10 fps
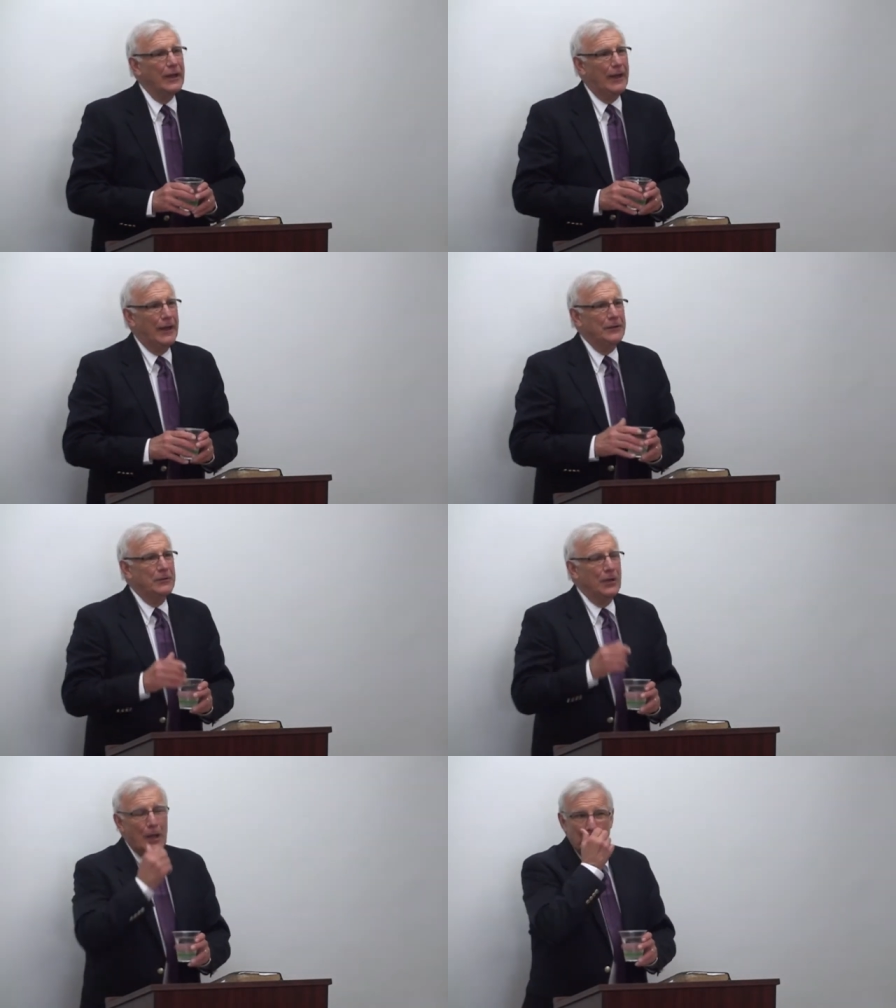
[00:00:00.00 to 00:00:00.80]

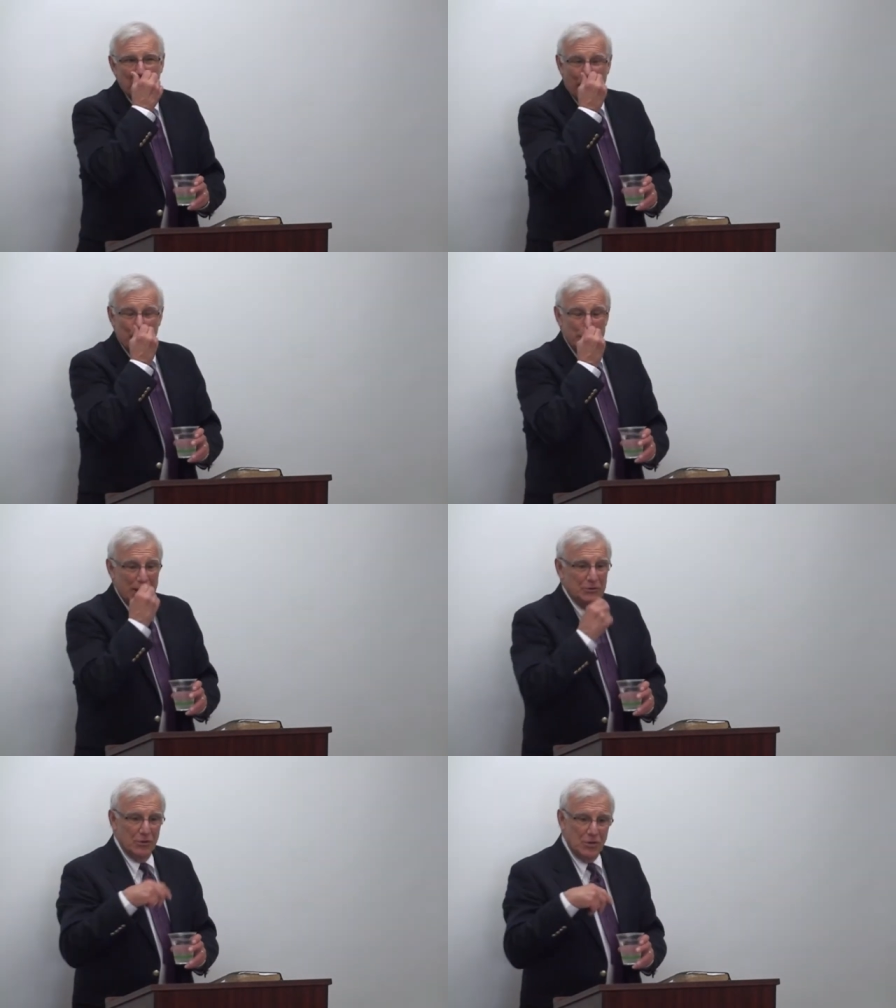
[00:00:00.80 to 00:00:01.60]
And uh, I
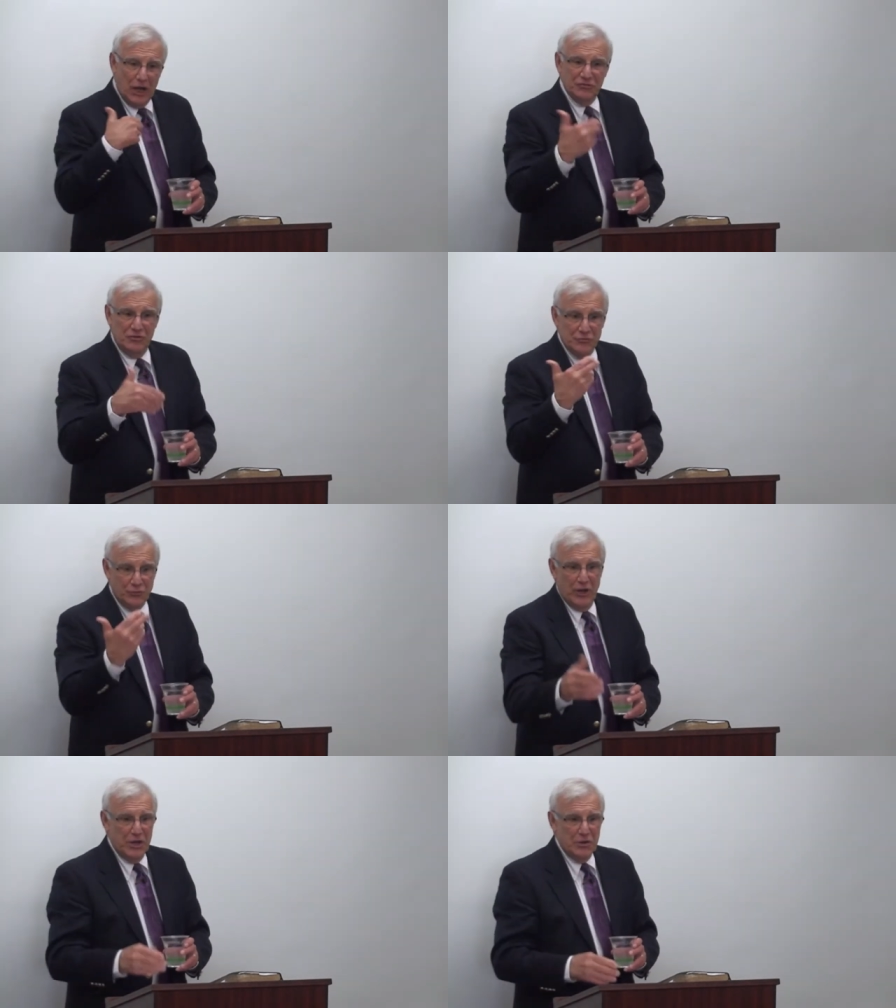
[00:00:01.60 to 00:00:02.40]
began to
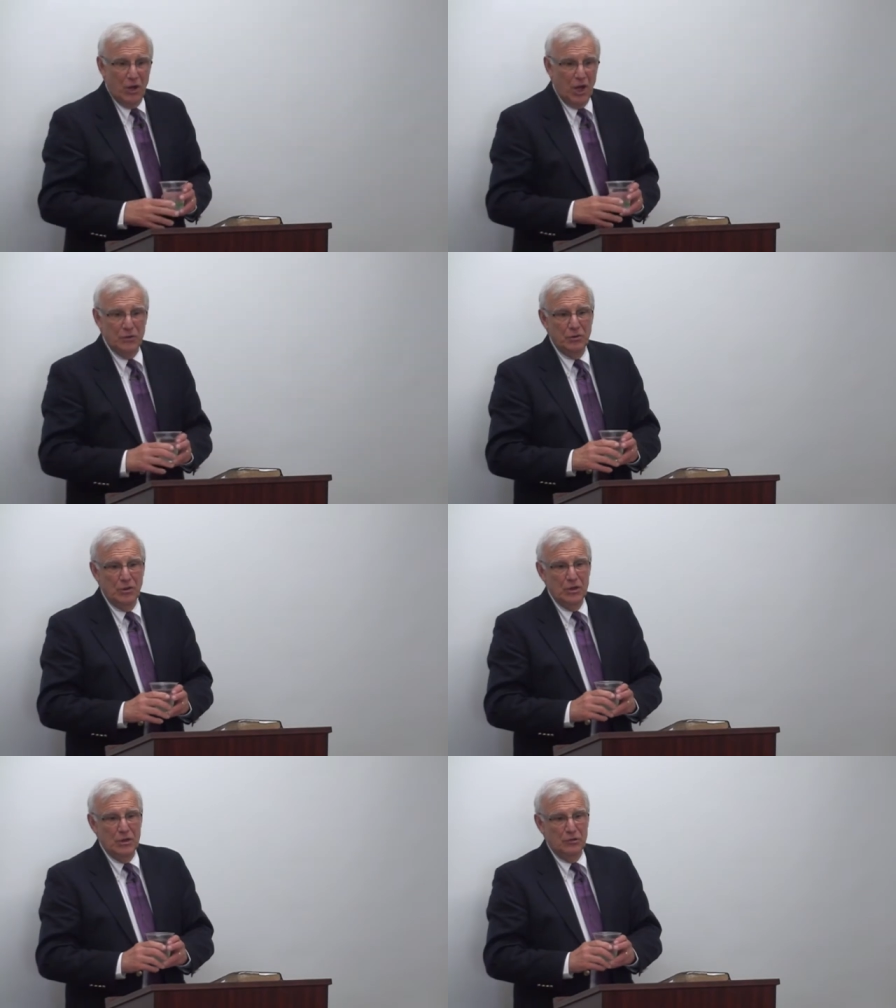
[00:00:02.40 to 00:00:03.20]
concentrate on
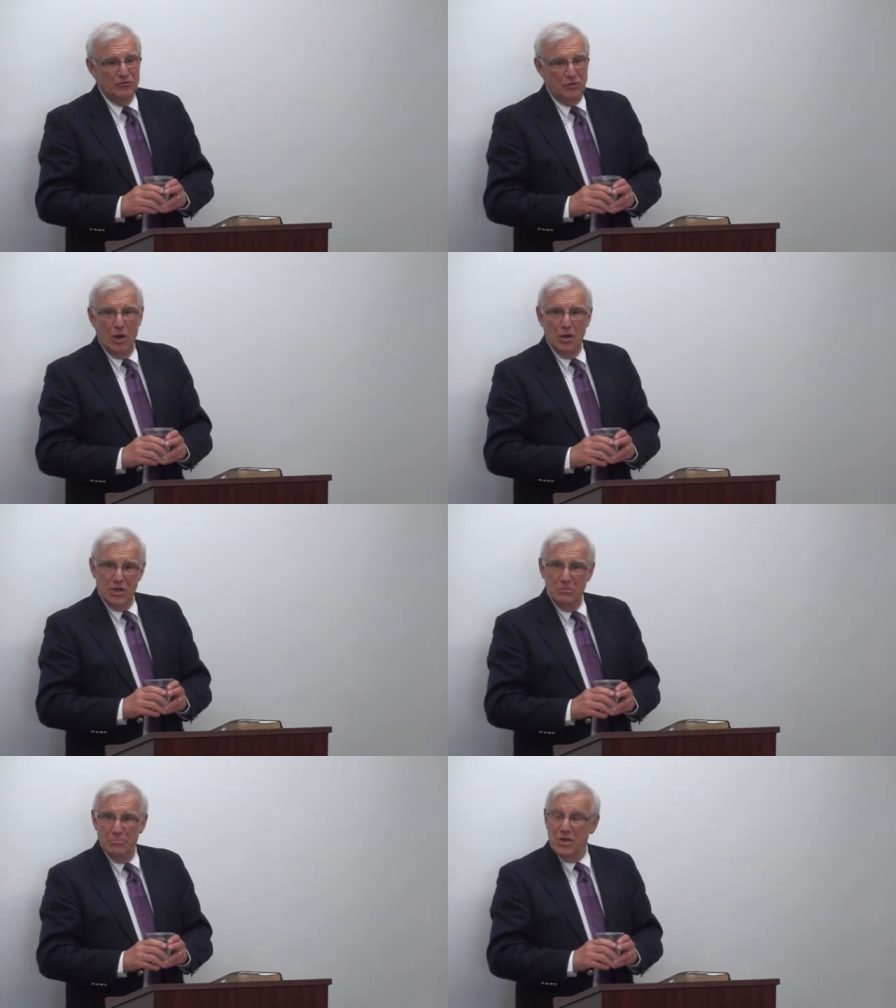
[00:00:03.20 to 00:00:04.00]

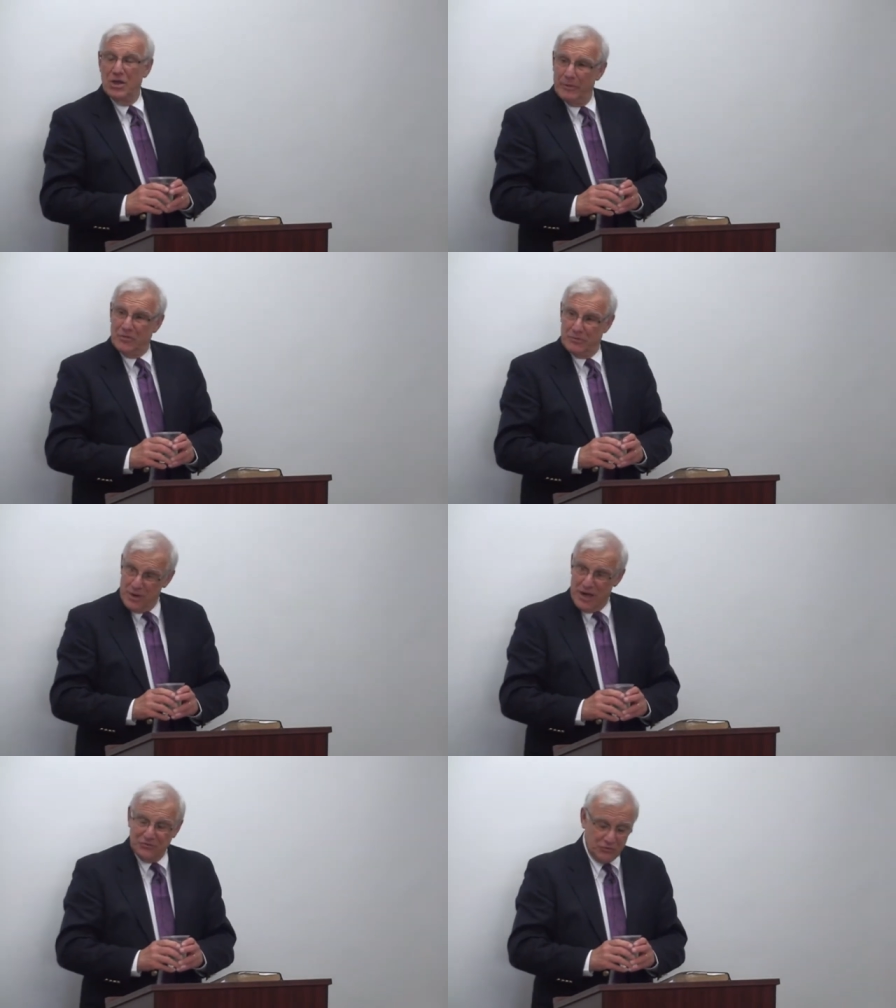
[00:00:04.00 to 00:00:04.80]
Charlie becoming the
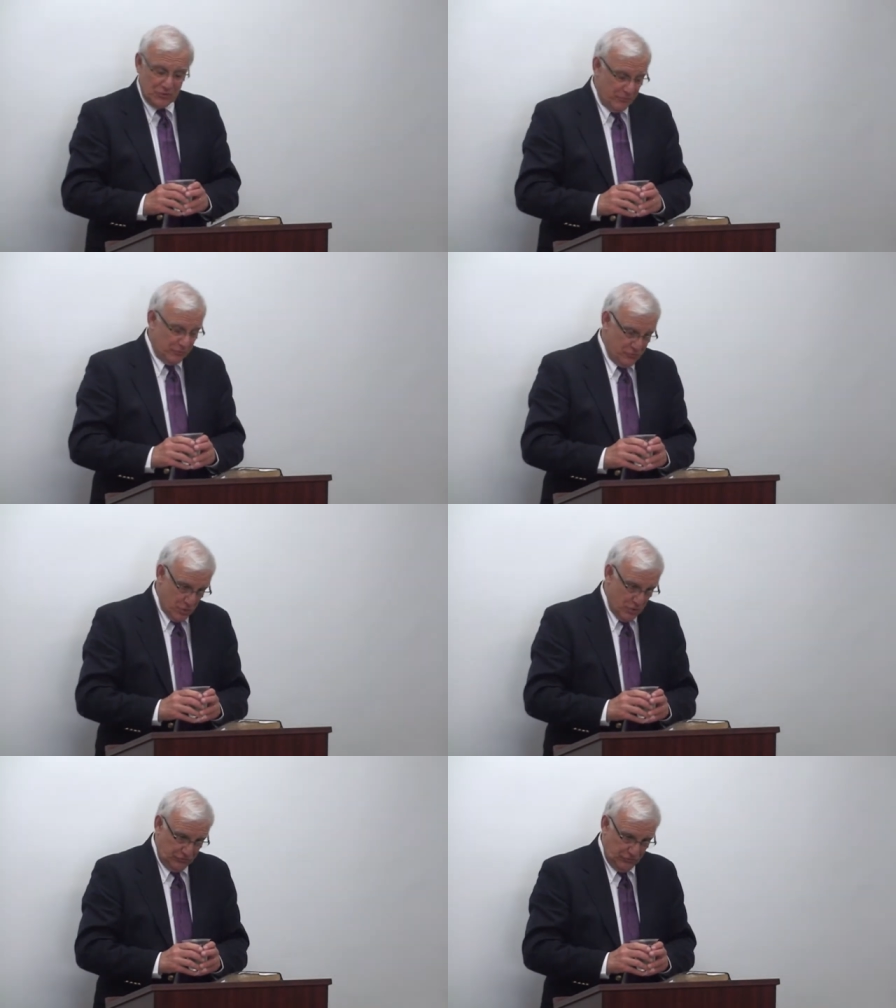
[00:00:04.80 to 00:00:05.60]
pastor of the
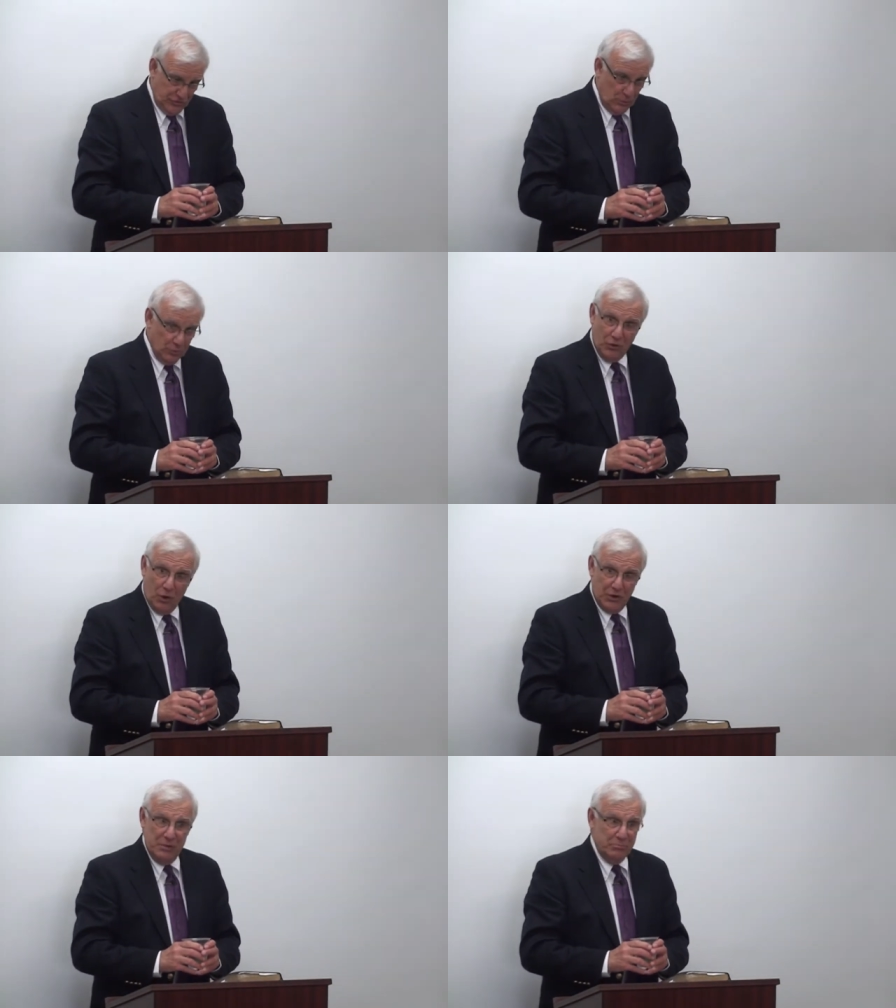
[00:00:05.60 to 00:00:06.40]
church. He was
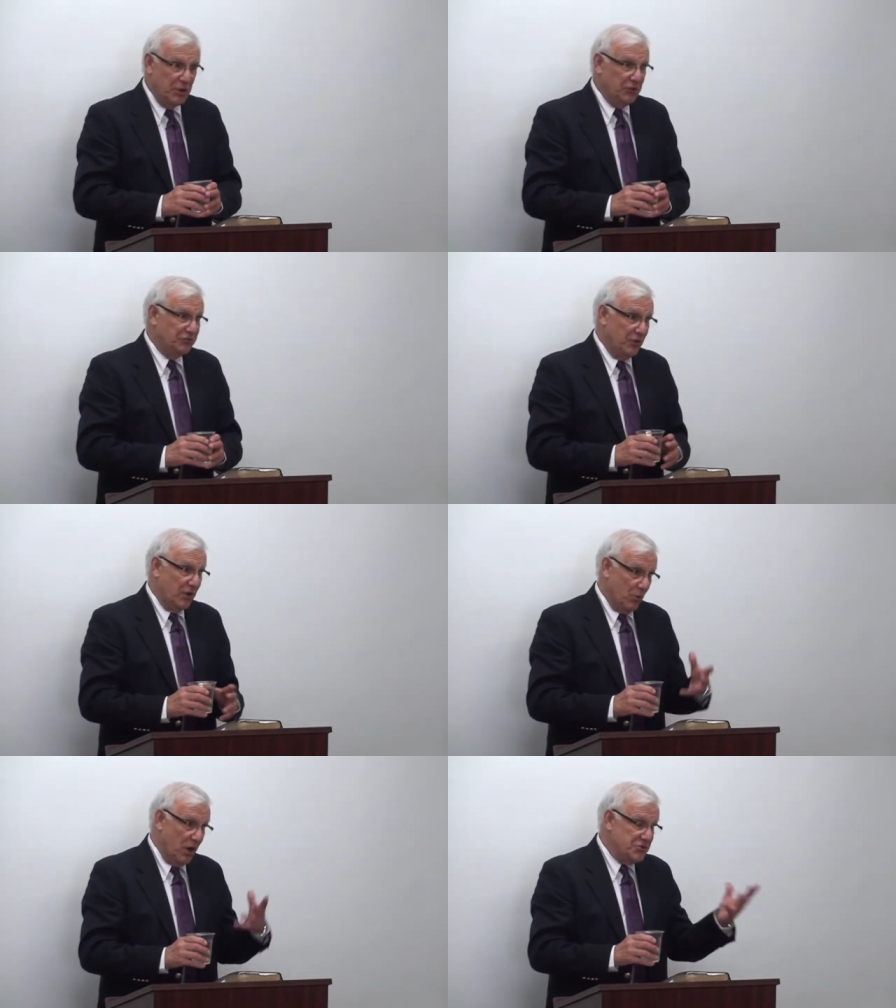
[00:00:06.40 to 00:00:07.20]
already
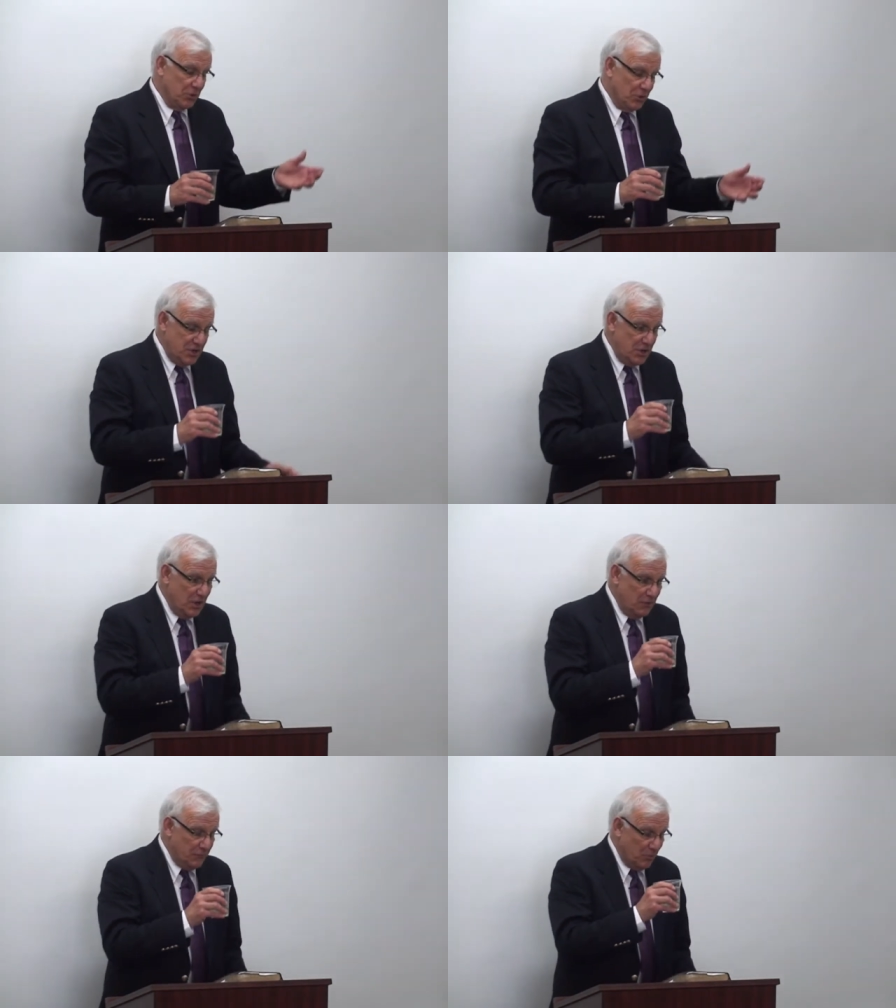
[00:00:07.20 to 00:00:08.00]
ministering regularly
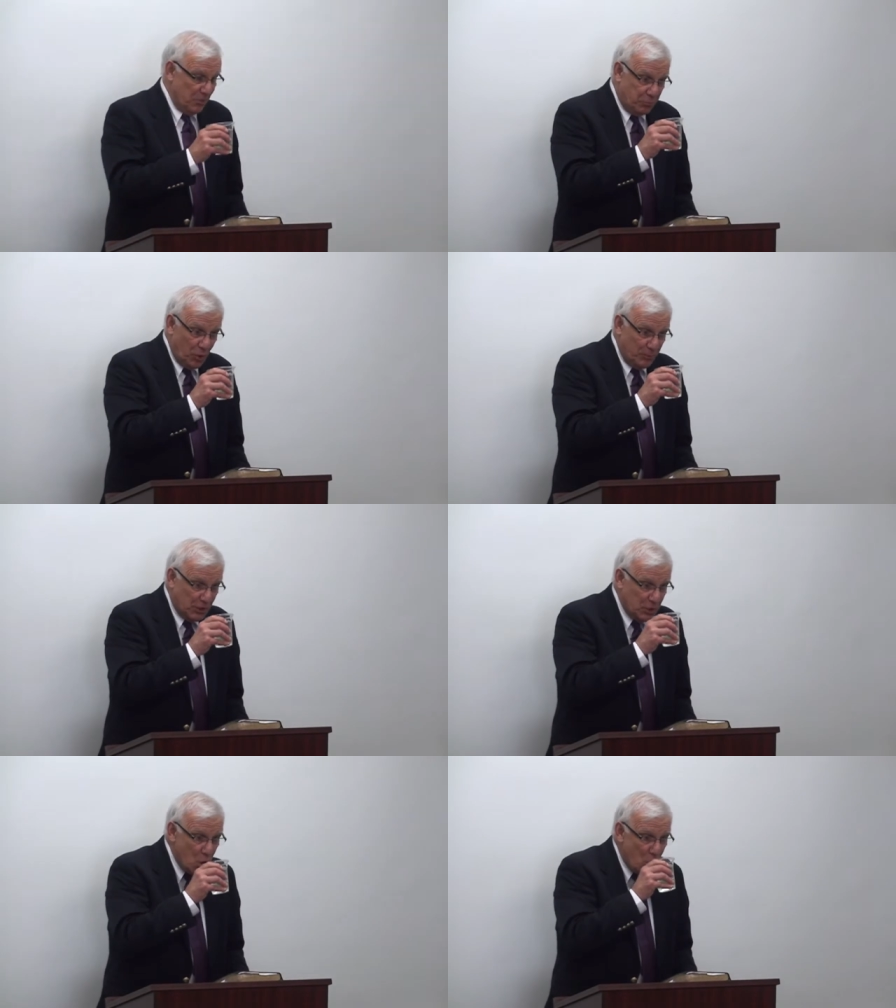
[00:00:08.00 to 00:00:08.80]
from the pulpit.